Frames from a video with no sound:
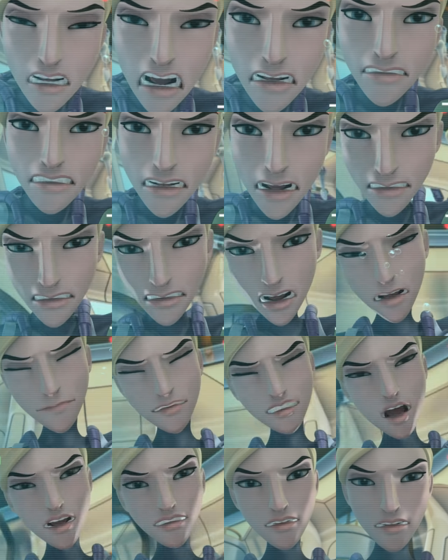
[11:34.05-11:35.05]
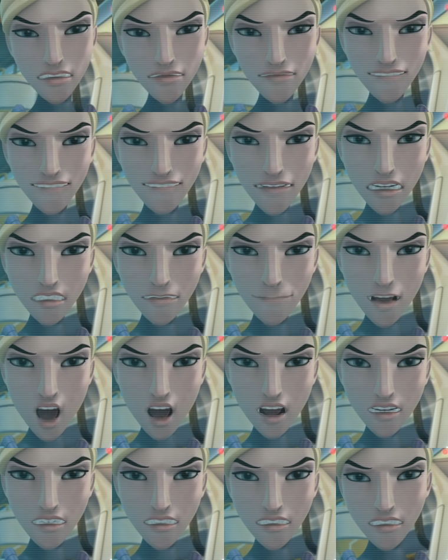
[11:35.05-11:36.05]
Seriously, stop staring. You're freaking
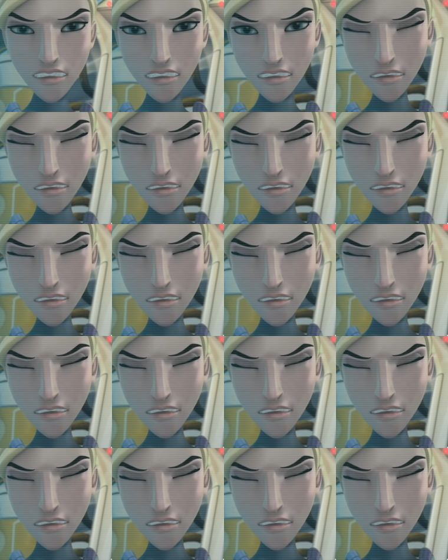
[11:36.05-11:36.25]
me out.